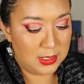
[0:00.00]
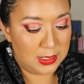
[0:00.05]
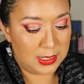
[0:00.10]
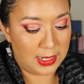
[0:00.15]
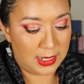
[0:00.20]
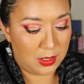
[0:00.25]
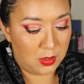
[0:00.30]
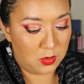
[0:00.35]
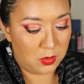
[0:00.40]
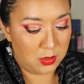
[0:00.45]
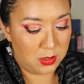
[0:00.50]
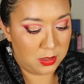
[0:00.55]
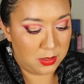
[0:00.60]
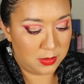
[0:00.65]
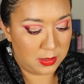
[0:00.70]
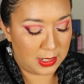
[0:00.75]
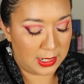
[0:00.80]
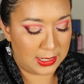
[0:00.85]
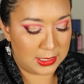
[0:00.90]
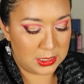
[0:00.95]
Now,
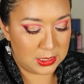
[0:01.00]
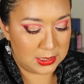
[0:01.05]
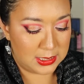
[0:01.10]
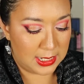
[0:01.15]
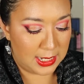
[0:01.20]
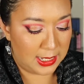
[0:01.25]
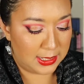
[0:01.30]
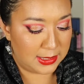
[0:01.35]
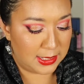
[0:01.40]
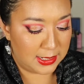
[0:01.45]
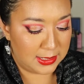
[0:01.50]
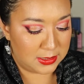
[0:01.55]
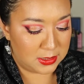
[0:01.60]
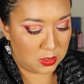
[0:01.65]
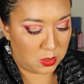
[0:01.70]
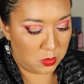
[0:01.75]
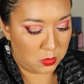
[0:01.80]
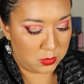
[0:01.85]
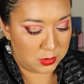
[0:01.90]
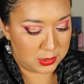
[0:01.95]
I just hate that it's
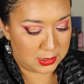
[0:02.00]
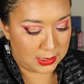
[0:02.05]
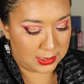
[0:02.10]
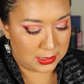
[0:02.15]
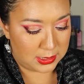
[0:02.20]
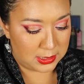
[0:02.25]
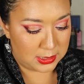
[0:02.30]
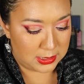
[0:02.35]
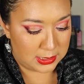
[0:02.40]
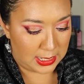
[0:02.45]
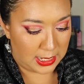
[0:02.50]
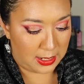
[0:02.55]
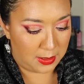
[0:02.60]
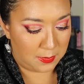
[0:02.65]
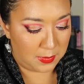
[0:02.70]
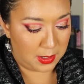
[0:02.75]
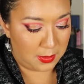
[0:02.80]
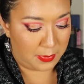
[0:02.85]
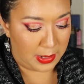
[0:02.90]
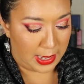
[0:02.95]
always like the
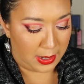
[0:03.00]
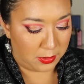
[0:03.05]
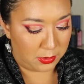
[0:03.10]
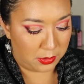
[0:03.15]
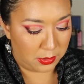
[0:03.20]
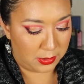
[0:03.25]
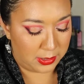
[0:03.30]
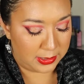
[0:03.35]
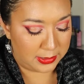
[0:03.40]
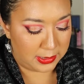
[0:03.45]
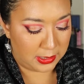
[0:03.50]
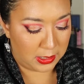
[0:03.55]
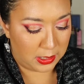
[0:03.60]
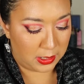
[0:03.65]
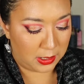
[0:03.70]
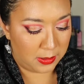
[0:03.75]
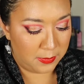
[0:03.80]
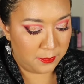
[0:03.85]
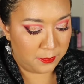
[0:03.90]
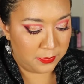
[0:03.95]
same powder in
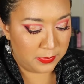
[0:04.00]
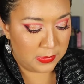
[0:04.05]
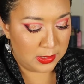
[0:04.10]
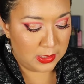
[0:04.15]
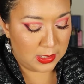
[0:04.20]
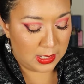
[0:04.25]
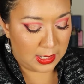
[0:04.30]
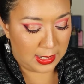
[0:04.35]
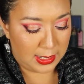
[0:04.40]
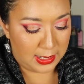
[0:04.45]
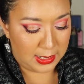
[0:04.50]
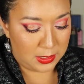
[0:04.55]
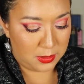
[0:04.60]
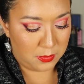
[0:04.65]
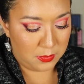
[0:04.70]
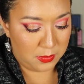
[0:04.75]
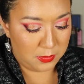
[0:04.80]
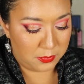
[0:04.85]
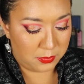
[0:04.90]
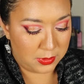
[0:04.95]
there
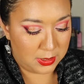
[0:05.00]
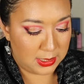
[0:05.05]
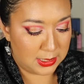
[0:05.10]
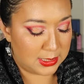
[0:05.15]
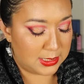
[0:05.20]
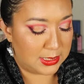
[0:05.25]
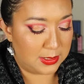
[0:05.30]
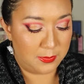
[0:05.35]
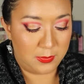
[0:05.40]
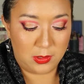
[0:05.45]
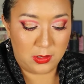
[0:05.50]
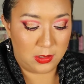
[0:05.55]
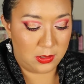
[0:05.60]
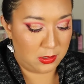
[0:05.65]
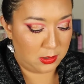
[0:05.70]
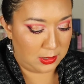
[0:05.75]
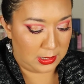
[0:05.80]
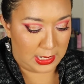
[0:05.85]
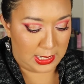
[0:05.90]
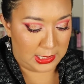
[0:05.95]
and really
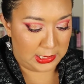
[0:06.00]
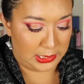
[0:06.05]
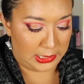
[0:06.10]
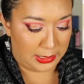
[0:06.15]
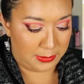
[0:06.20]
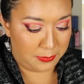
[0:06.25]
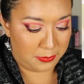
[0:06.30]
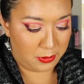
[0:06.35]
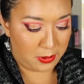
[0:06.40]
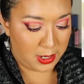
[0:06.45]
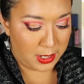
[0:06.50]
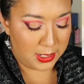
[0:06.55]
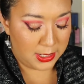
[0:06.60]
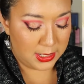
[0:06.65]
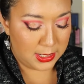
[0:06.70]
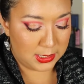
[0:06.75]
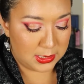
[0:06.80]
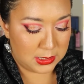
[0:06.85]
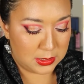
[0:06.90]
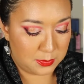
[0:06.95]
similar like lip
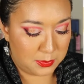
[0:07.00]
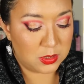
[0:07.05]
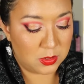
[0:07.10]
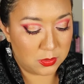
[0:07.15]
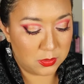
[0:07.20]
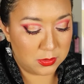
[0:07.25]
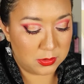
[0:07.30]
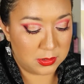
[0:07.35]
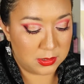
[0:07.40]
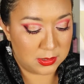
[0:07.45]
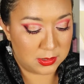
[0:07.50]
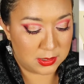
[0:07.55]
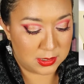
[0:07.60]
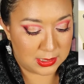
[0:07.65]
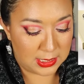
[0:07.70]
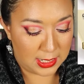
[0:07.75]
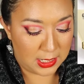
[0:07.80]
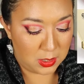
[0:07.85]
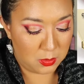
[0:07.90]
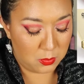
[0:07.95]
products. So the
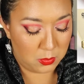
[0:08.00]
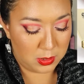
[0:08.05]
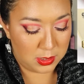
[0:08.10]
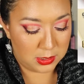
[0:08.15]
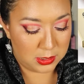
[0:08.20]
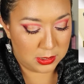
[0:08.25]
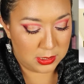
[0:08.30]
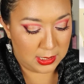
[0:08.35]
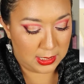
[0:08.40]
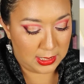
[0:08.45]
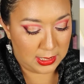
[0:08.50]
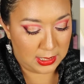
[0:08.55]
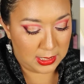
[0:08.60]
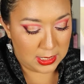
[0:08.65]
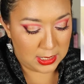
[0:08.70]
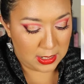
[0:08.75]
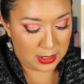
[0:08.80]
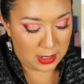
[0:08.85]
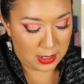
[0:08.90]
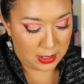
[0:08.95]
set with
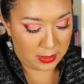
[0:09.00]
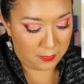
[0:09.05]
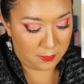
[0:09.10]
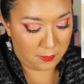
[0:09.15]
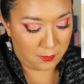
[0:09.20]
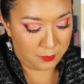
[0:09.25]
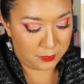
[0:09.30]
the uh,